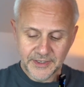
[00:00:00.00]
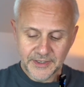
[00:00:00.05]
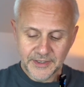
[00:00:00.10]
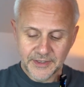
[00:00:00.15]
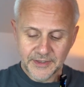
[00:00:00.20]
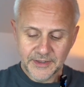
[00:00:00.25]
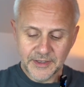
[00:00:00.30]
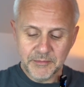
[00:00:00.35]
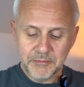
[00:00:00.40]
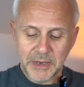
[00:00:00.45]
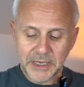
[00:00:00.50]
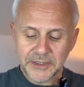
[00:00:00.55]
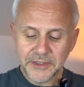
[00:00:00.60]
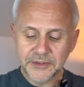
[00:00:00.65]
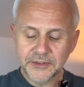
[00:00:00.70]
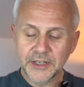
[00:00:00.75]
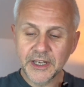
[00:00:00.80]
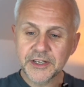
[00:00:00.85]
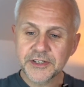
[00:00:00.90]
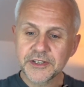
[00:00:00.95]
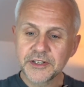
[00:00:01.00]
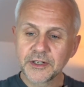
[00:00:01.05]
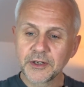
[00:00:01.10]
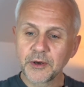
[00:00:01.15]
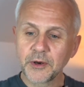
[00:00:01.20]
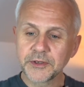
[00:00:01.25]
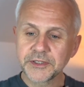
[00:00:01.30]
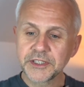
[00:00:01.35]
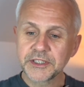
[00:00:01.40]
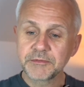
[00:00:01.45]
that meditation
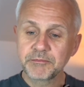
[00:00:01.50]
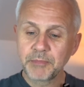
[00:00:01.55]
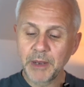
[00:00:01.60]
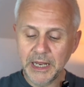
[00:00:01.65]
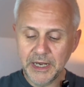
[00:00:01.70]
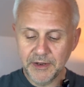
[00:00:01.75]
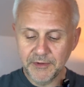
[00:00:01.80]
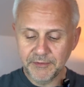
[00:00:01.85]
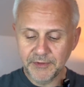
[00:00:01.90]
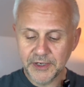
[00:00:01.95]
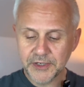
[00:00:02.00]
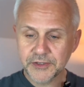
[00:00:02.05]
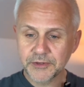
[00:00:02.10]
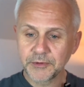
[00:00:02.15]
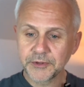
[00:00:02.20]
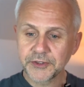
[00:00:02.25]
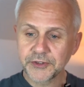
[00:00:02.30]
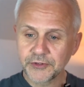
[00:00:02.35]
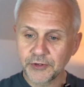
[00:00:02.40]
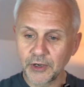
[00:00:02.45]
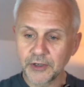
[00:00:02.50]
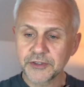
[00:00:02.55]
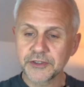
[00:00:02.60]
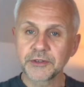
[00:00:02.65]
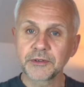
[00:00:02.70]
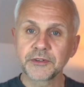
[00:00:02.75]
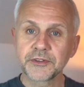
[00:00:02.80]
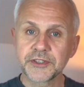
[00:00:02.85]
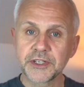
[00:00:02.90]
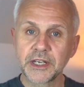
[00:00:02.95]
causes beneficial
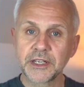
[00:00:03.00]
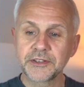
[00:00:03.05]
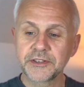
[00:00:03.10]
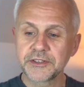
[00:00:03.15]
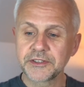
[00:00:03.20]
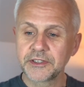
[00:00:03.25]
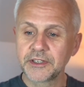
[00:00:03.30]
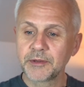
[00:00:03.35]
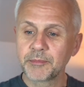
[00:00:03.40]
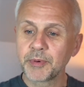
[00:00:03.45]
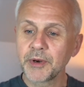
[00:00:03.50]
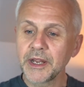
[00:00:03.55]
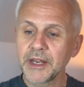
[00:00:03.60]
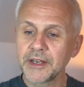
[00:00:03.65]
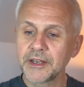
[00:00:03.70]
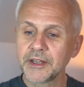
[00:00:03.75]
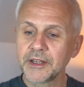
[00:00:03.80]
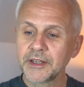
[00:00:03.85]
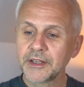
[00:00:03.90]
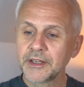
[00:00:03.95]
structural changes in the brain